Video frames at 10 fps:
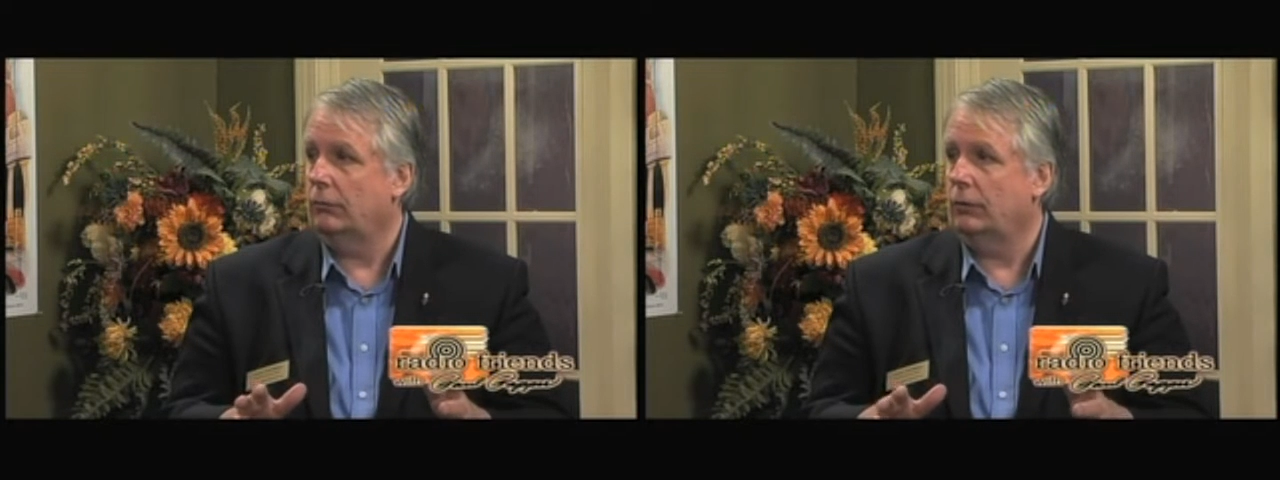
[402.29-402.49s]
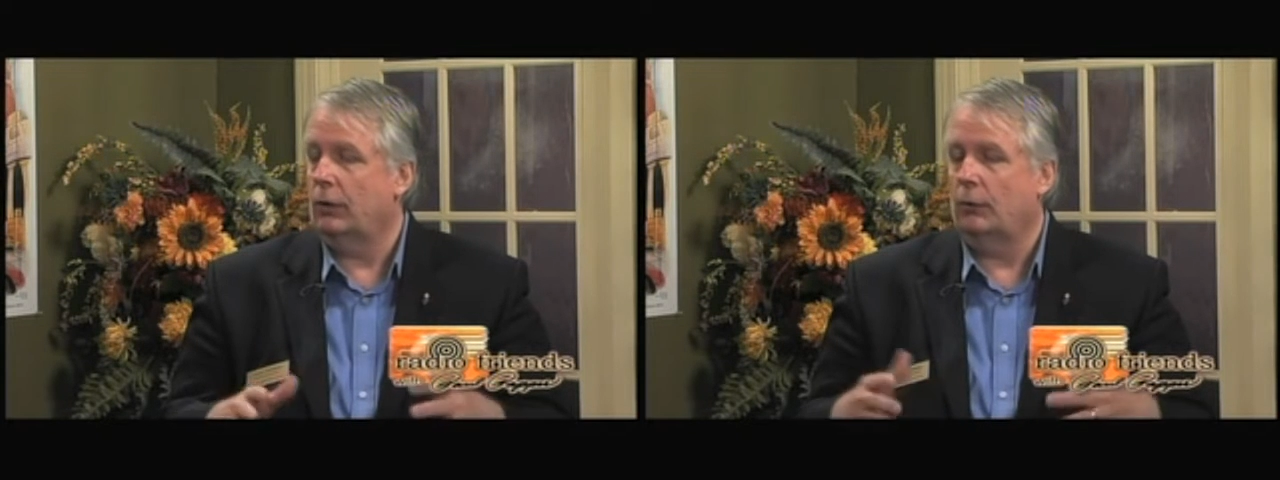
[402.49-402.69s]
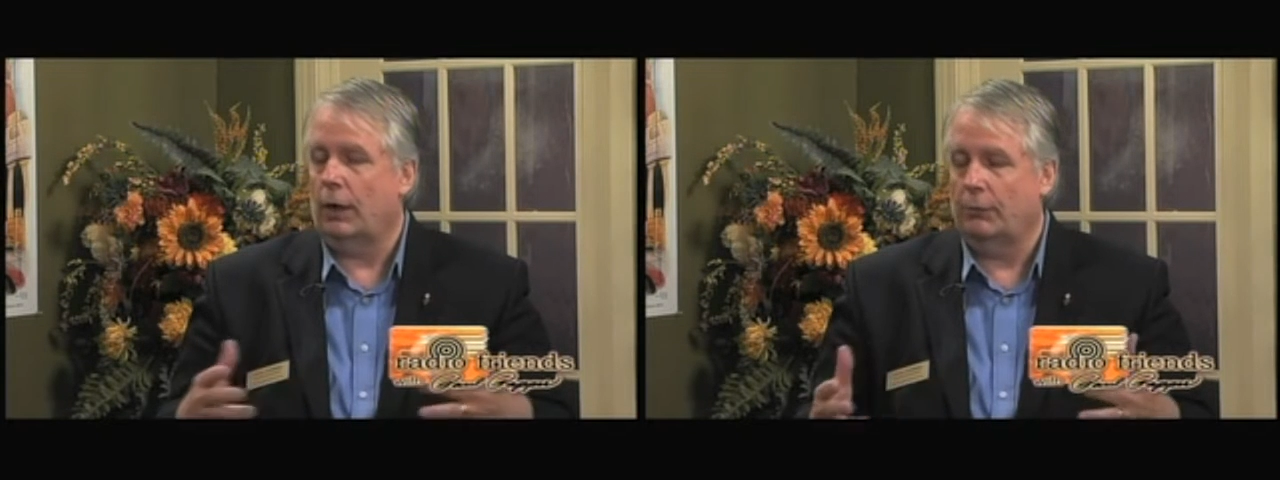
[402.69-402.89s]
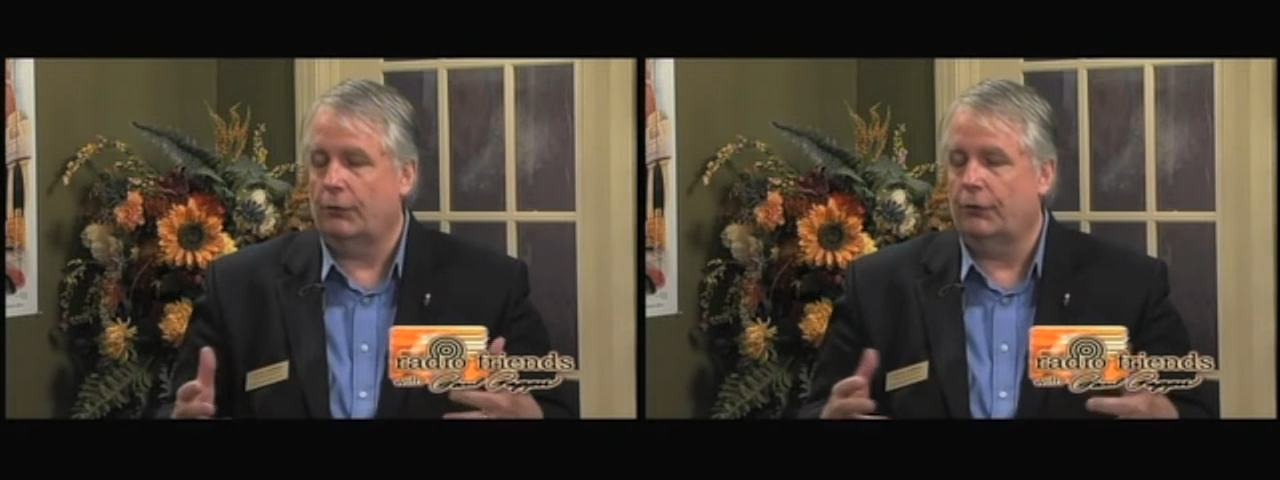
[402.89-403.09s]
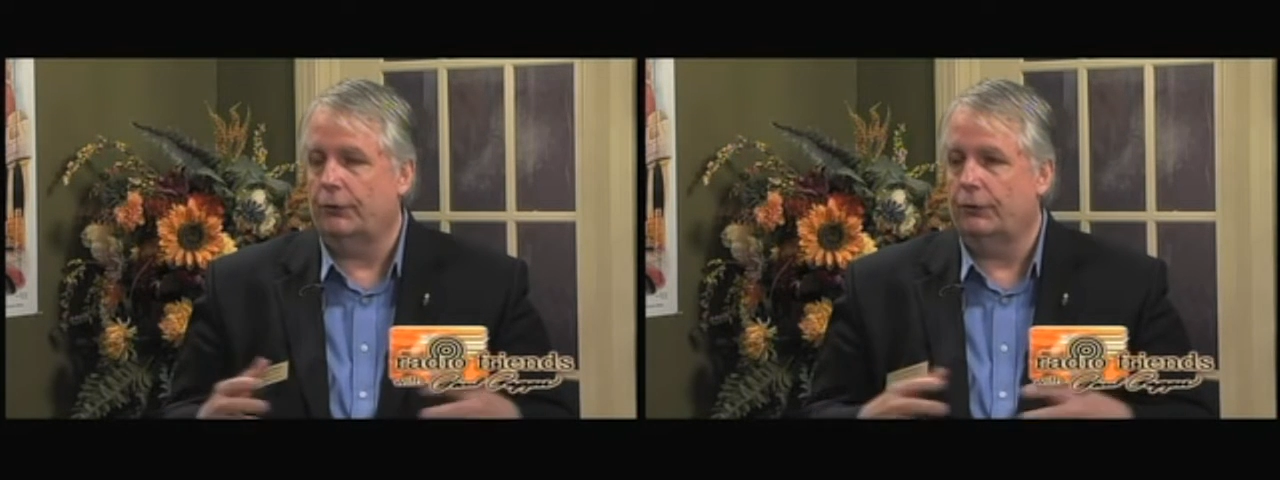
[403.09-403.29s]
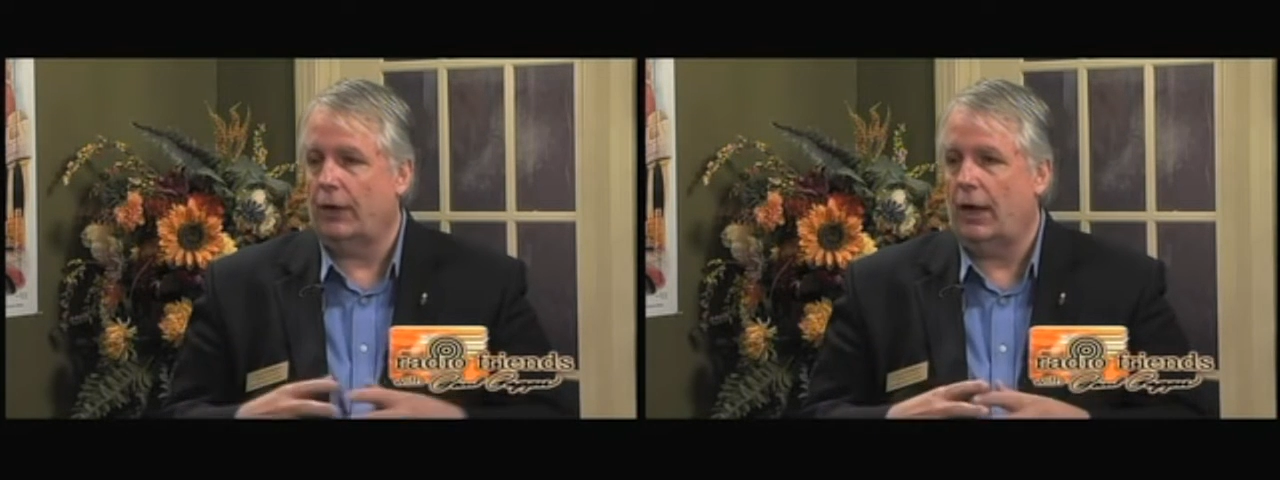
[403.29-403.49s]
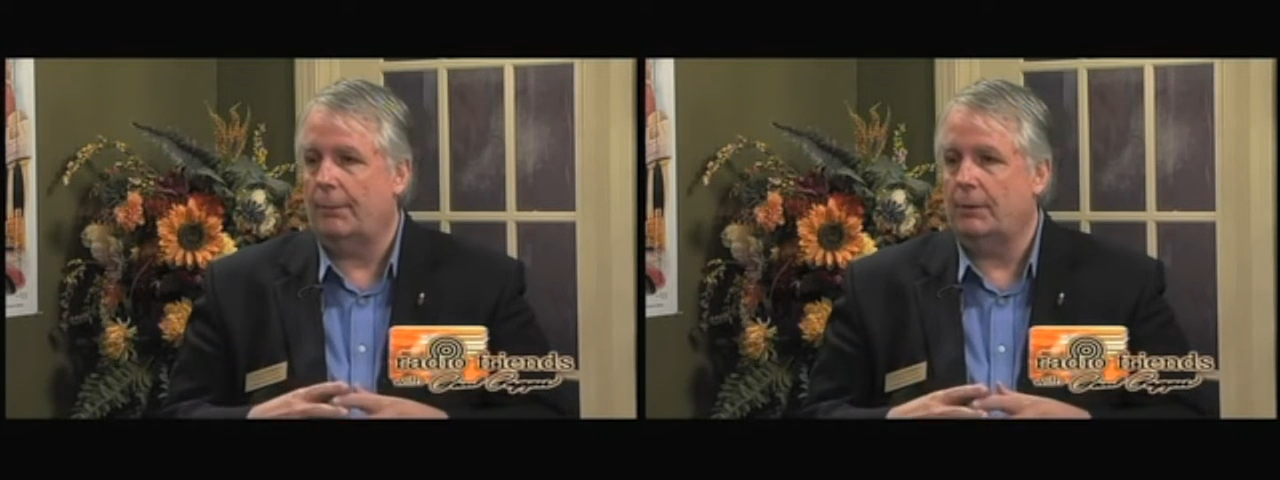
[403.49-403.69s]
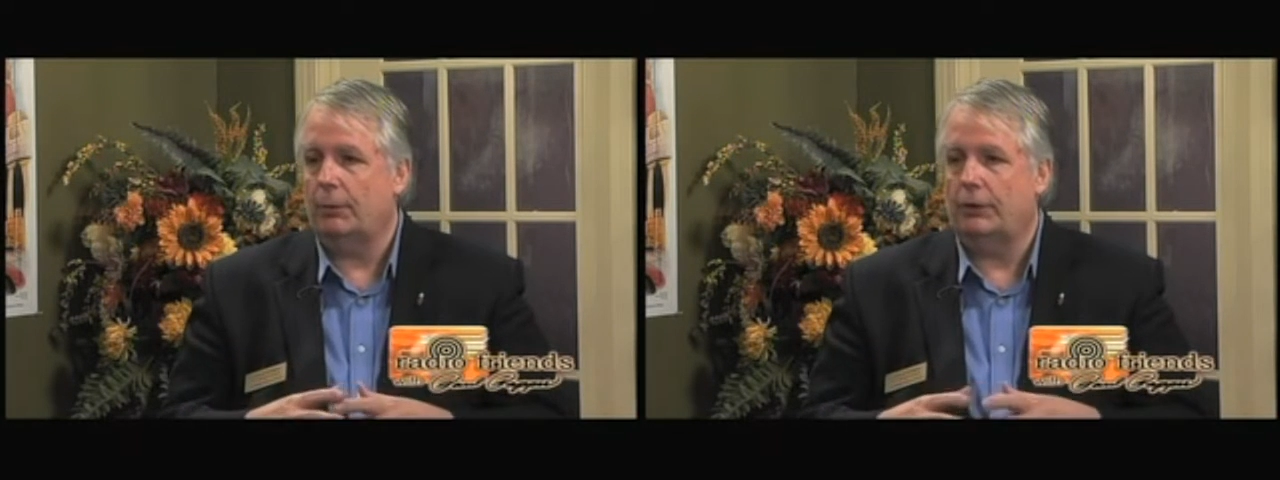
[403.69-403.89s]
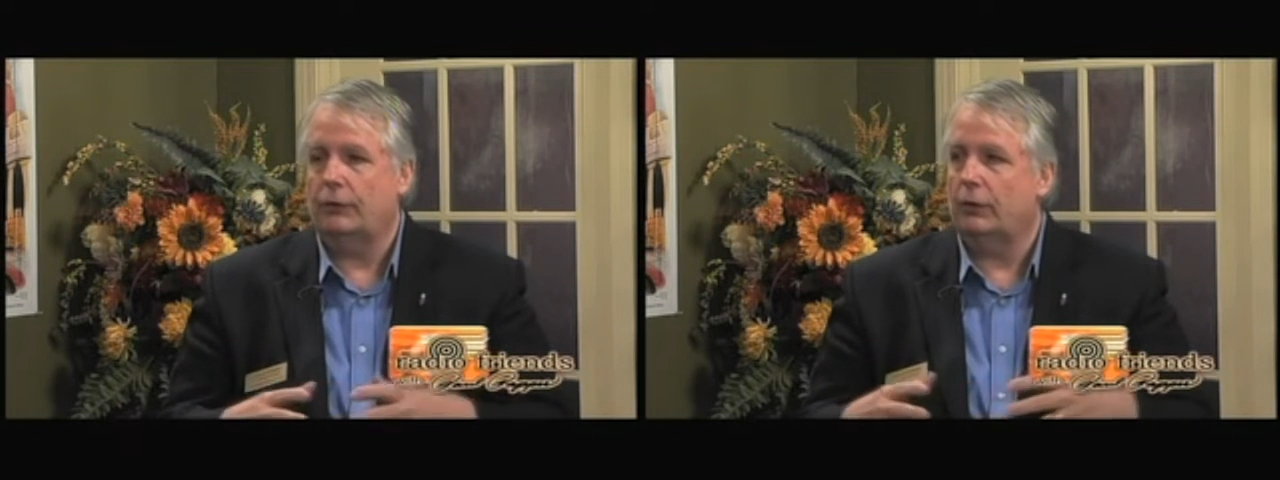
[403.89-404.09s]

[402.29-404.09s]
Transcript: You know, what I refer to as a happy place.